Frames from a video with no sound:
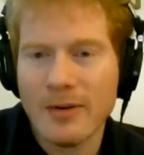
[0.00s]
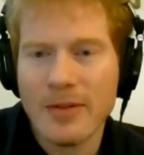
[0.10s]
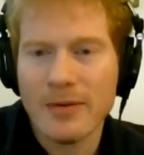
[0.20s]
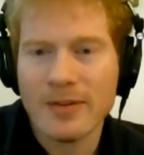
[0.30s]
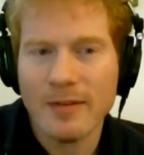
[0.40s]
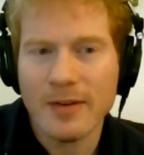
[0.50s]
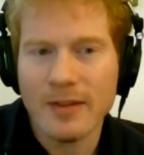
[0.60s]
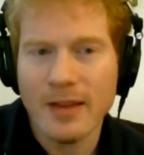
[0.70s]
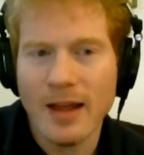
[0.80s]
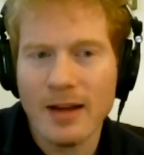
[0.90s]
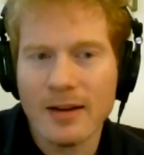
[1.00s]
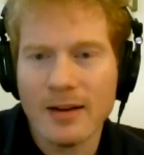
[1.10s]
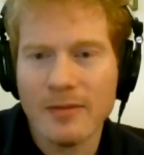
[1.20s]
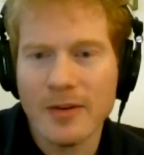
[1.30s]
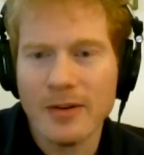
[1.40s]
you, Stefan, that
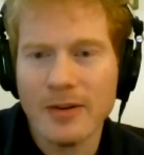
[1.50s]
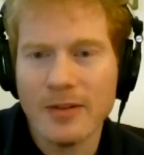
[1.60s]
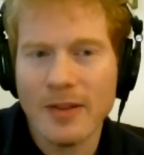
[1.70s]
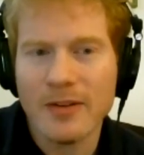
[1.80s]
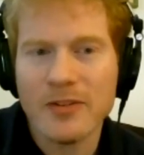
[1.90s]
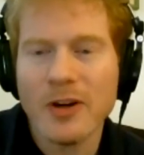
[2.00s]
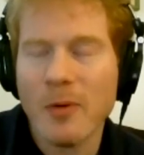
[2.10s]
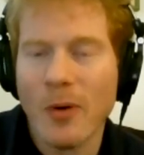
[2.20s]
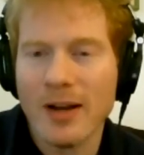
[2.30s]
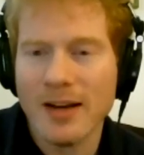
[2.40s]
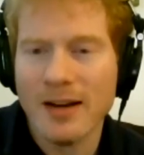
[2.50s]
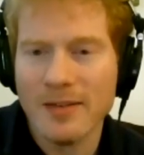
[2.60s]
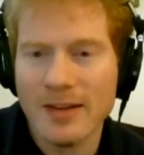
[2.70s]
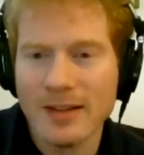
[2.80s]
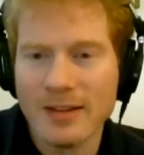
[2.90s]
that the term quantitative
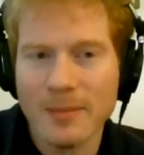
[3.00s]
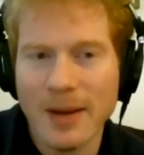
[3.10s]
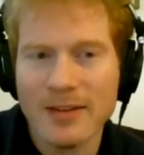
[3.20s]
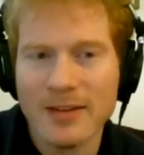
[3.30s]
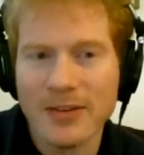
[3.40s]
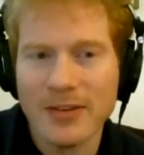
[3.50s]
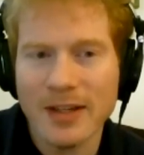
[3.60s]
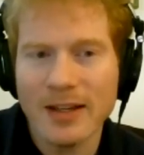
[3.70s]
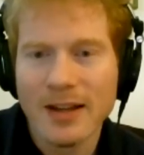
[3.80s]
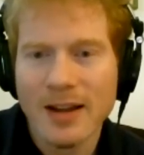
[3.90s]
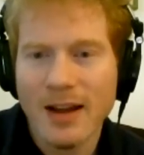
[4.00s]
easing semantically,